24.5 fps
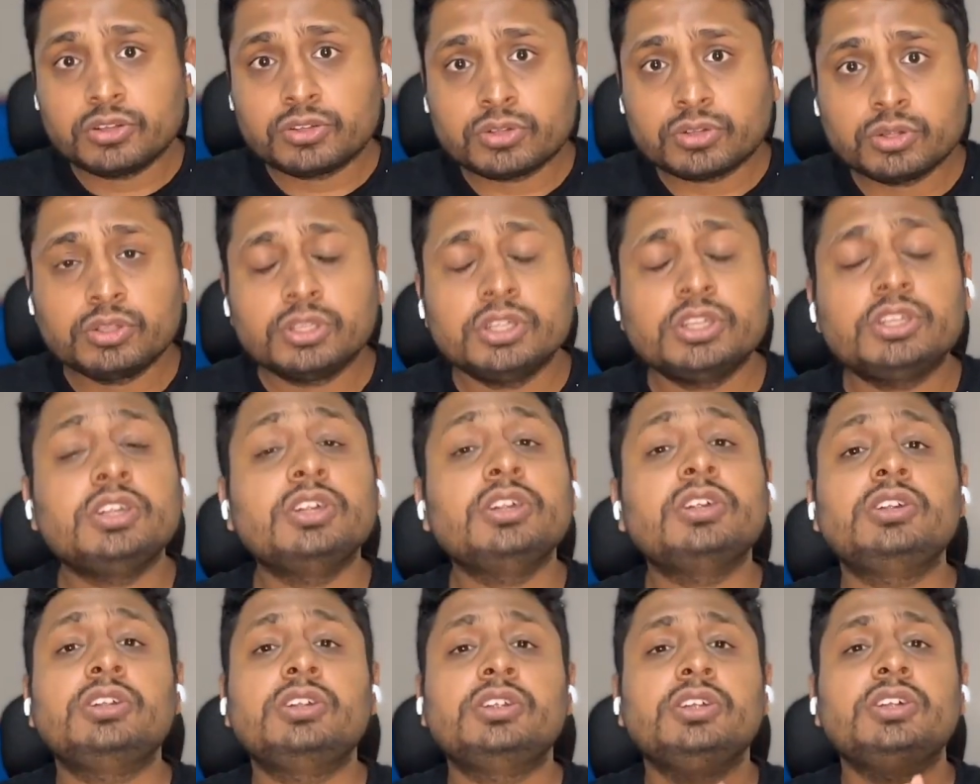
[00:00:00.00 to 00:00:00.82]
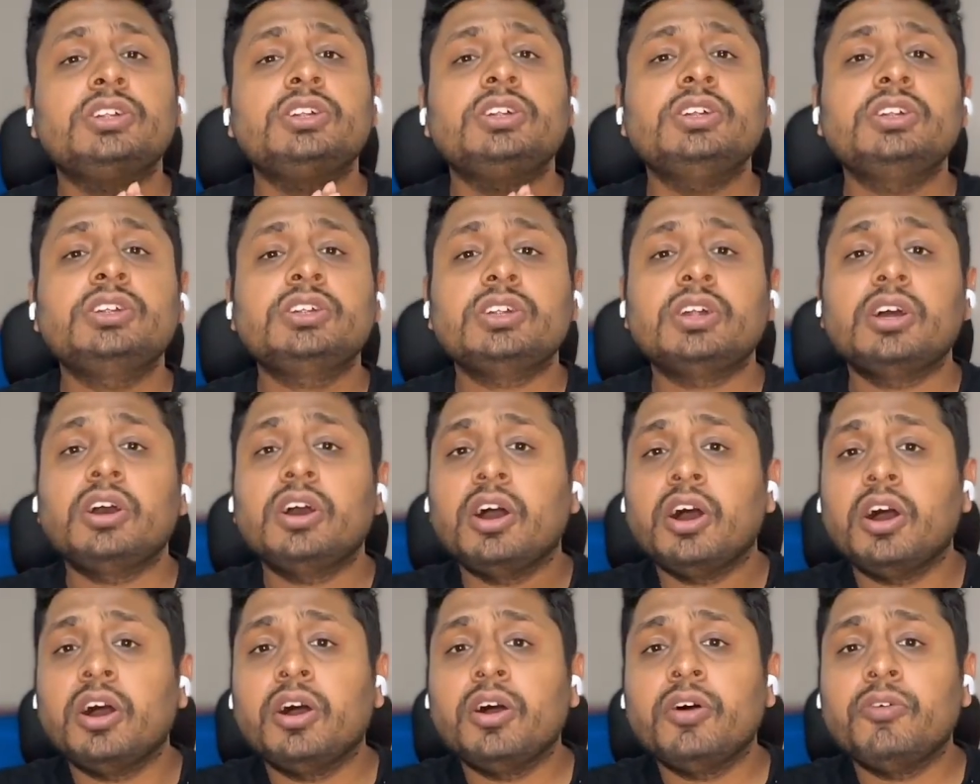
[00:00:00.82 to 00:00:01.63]
So this is
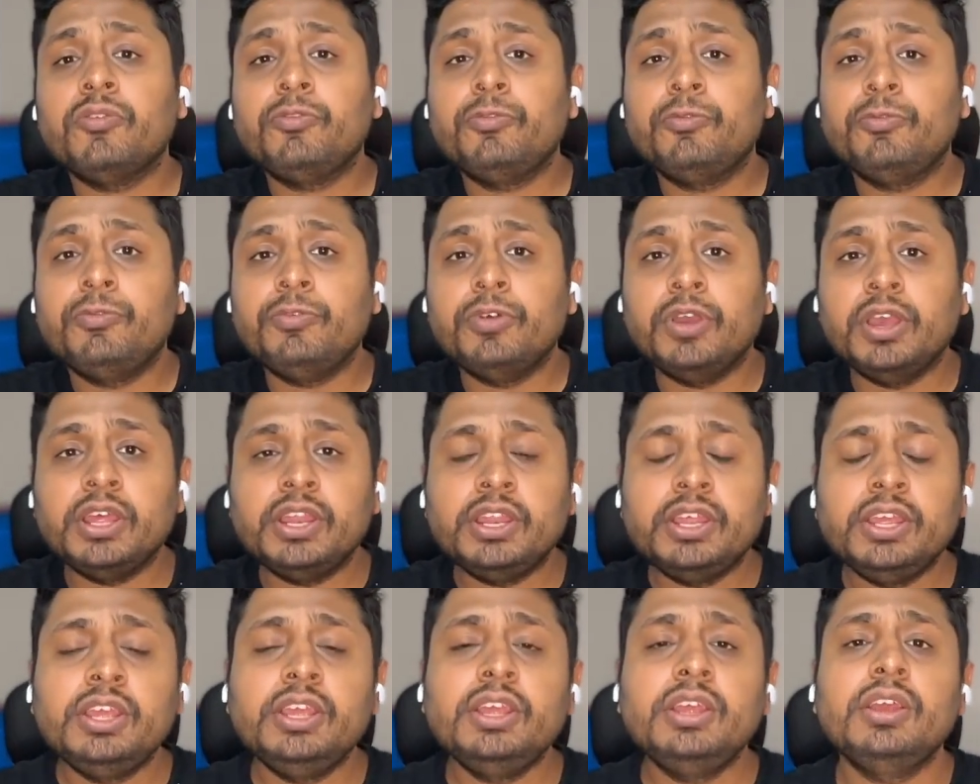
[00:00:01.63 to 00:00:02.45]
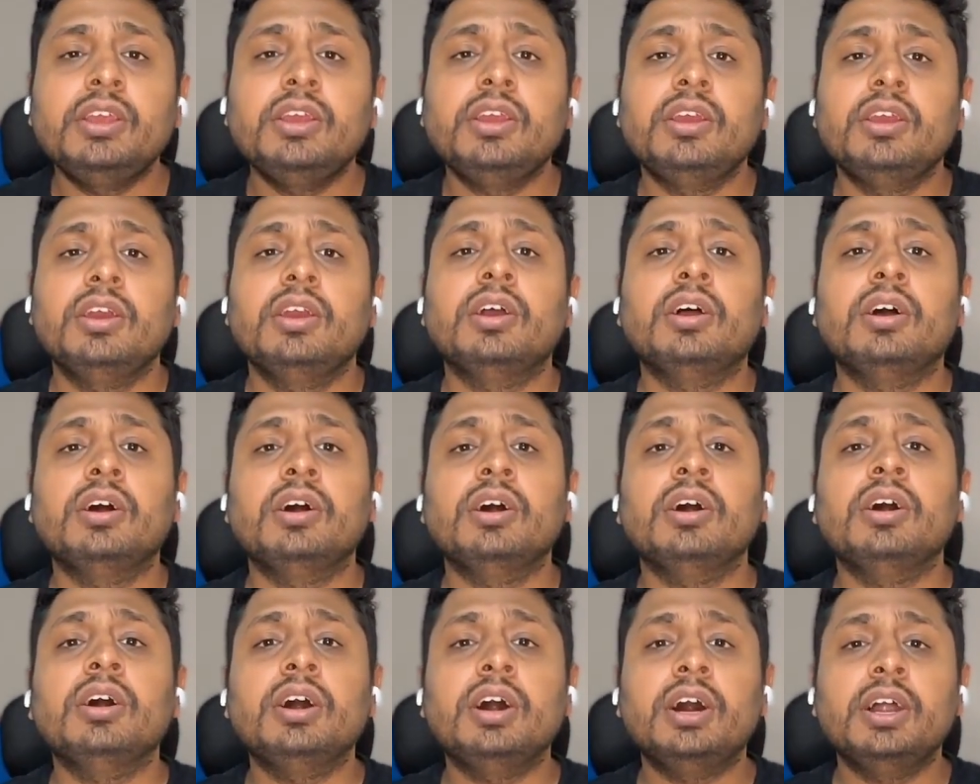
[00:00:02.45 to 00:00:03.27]
a very
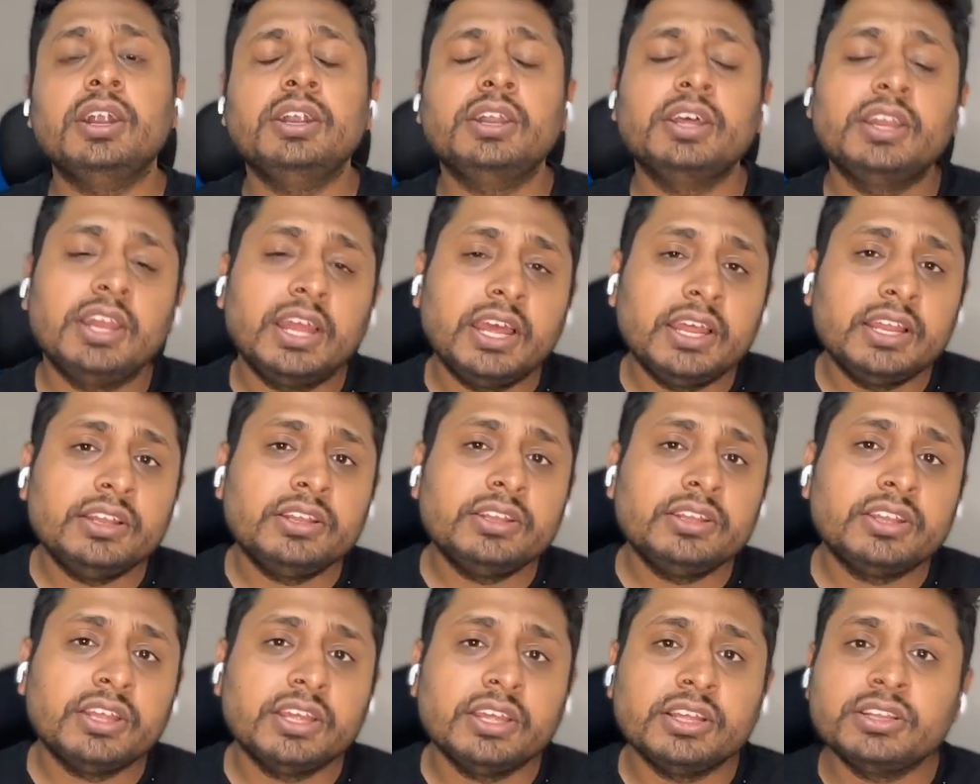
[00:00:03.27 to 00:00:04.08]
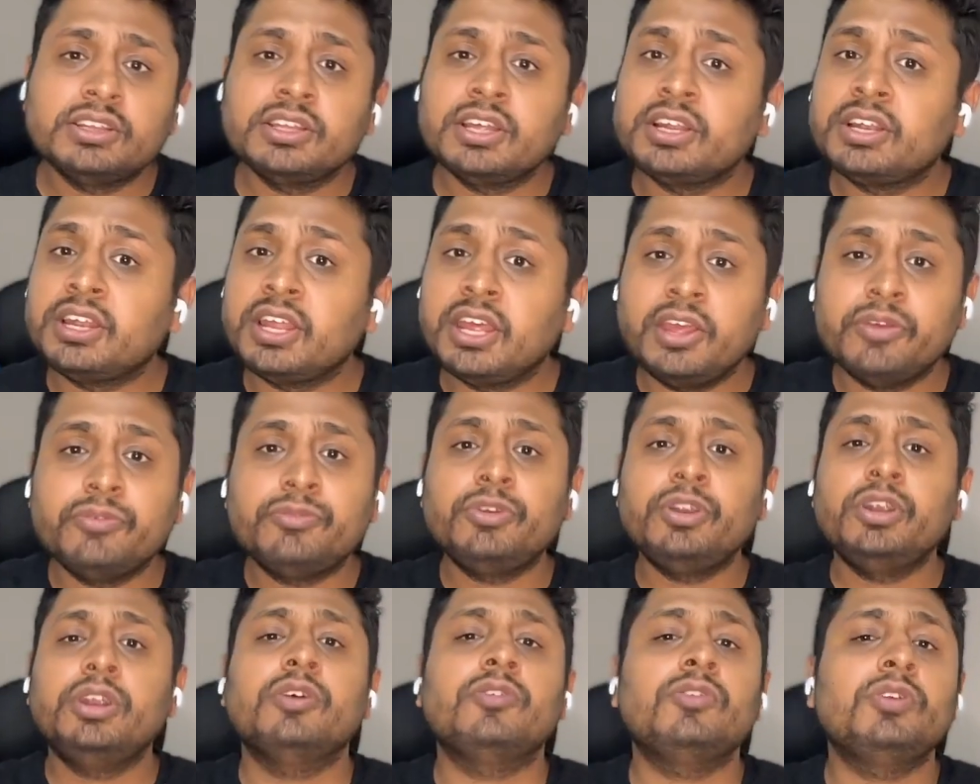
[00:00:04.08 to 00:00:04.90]
underlying thing that
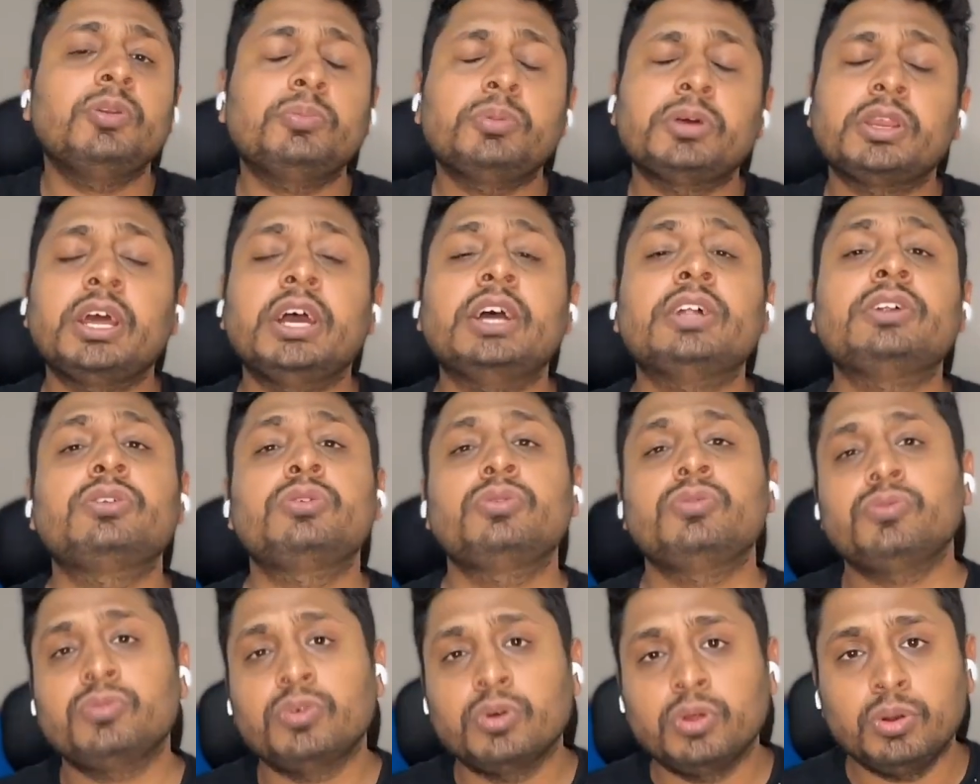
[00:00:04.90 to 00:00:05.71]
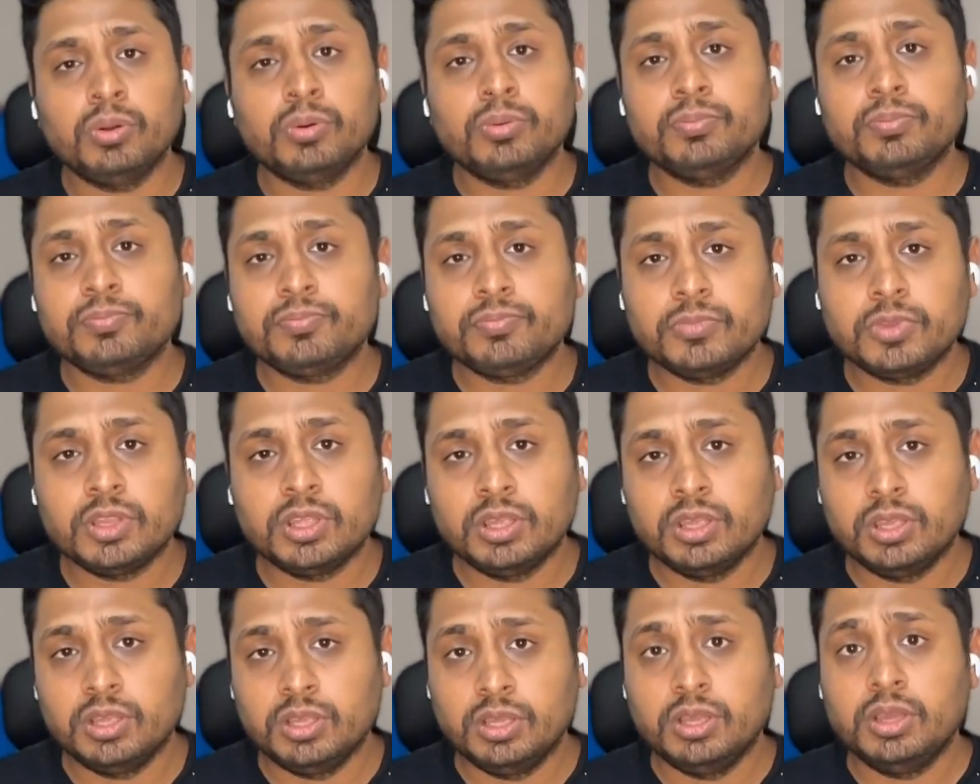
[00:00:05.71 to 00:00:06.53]
every developer has to follow.
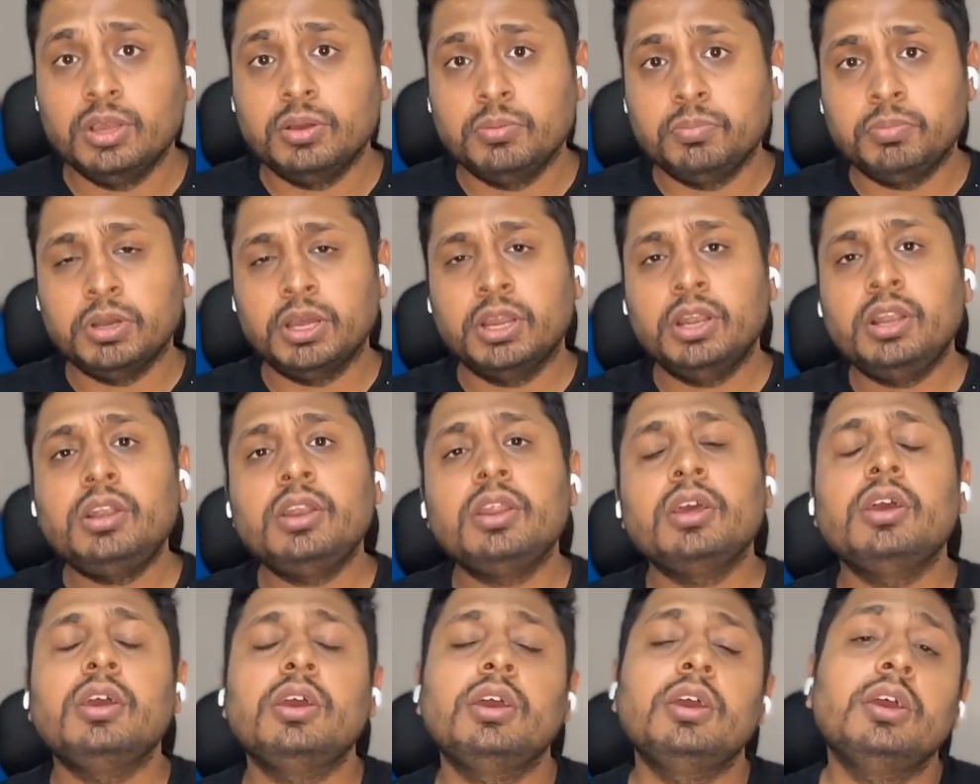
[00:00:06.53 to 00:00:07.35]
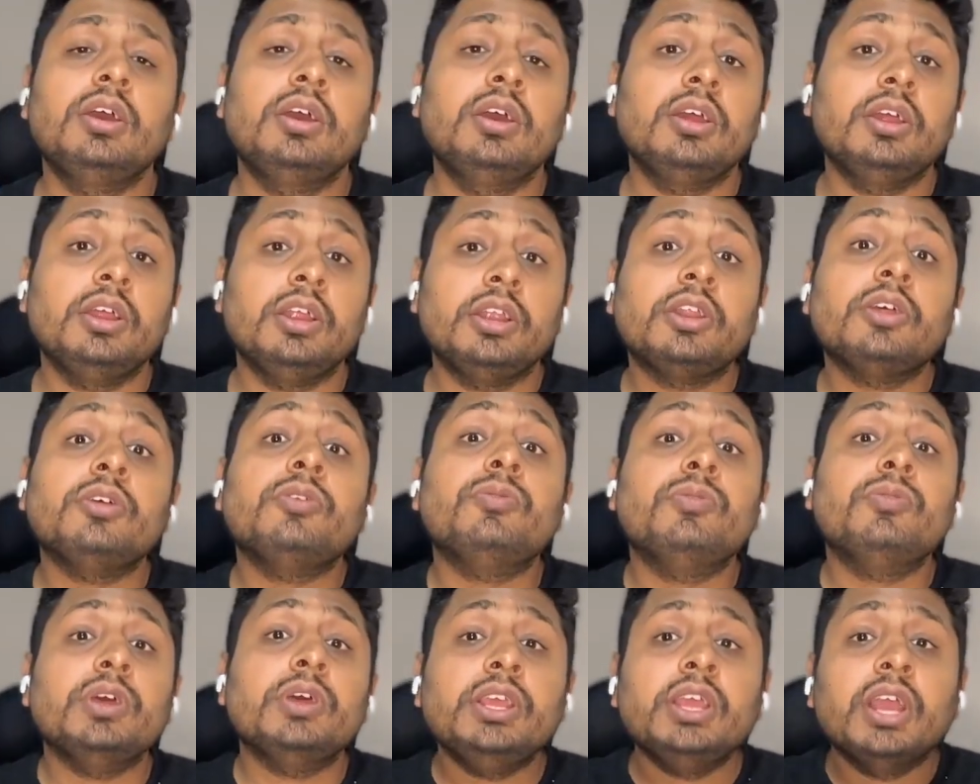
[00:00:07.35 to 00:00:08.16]
But it
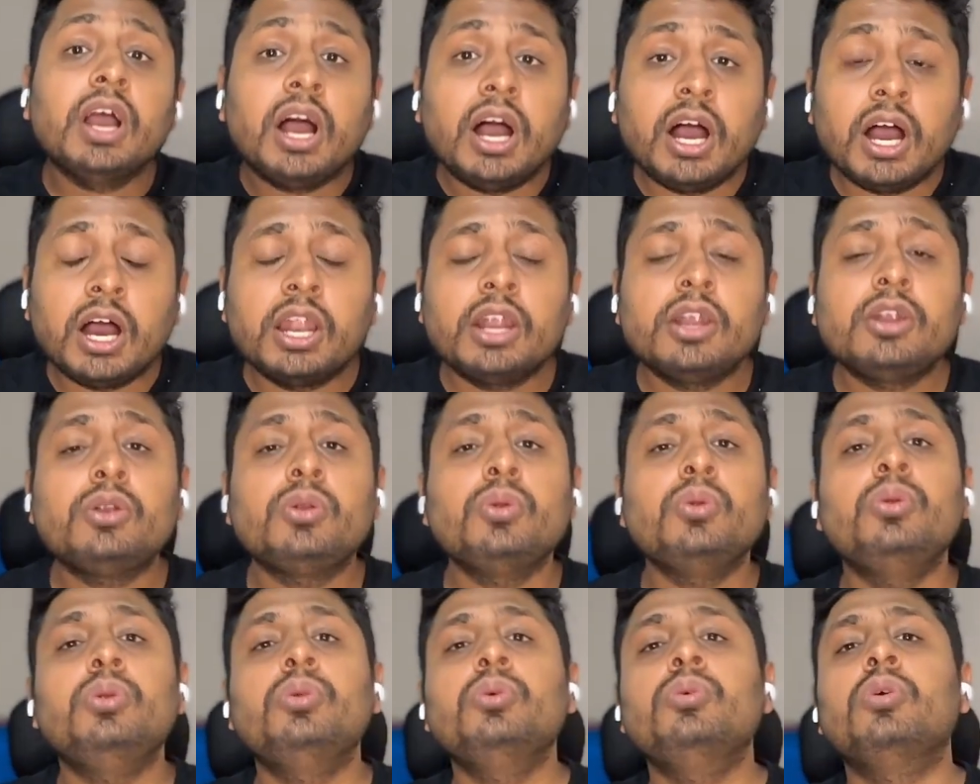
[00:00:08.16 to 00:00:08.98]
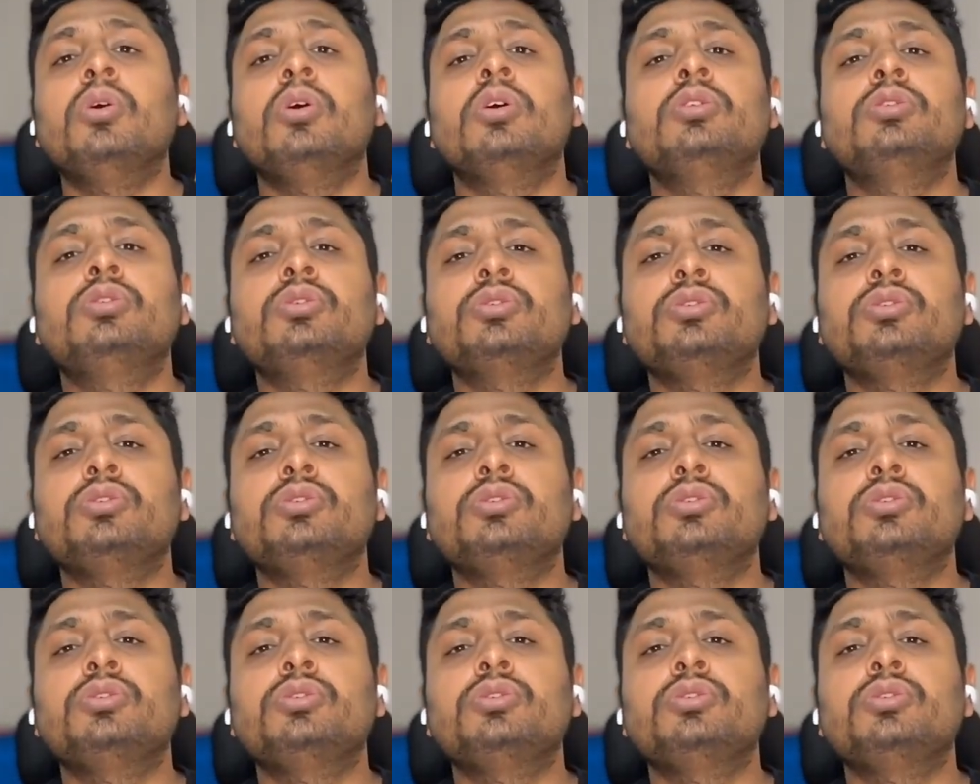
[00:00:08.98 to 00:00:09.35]
is very hard to do all